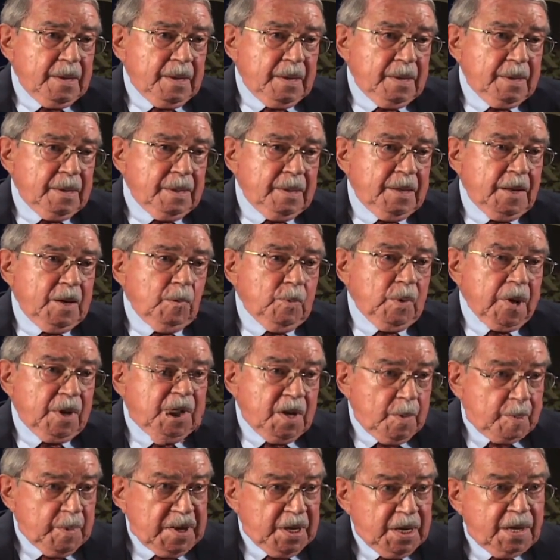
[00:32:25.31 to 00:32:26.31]
uh, that were
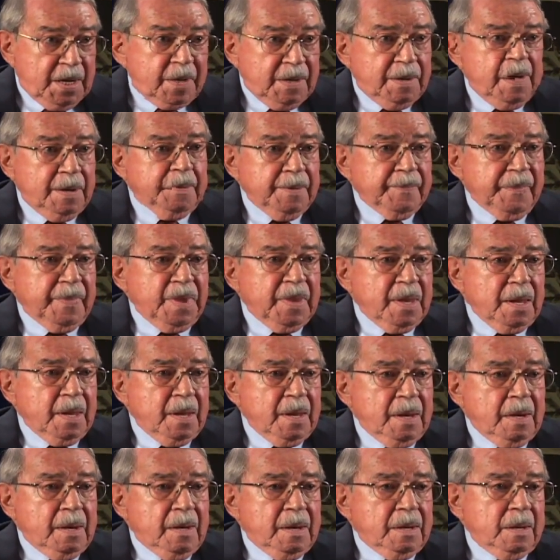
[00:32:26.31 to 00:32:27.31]
coming in,
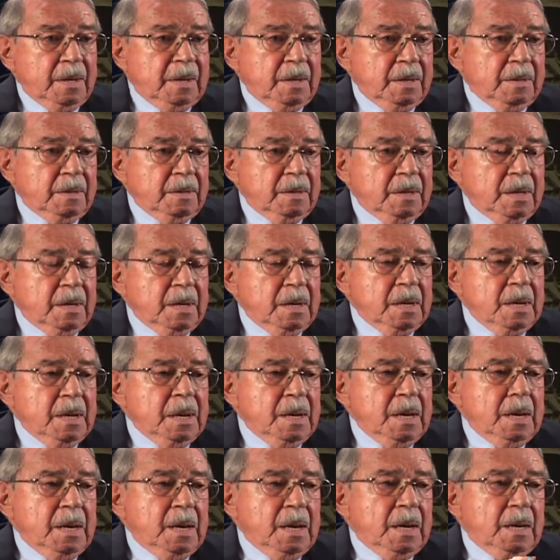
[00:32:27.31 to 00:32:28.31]

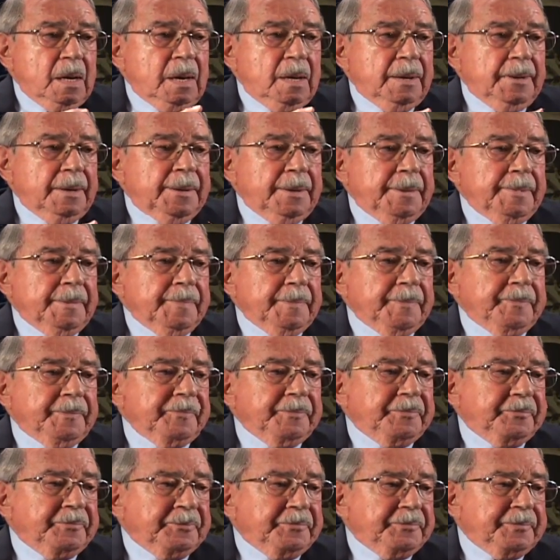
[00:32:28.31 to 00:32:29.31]
uh, um,
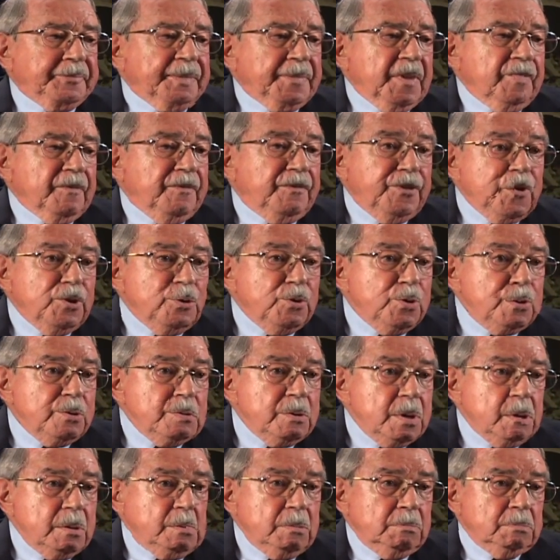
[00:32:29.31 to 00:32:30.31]

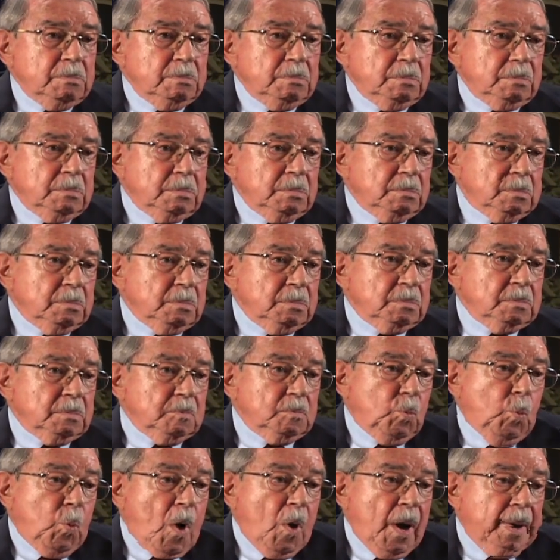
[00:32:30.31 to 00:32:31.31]
food,
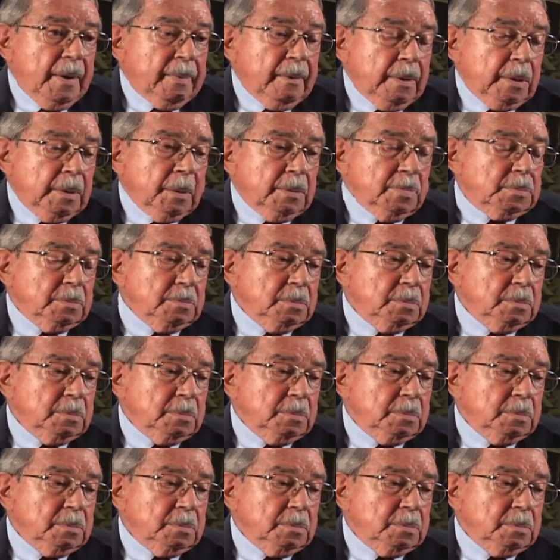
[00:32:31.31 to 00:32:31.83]
water,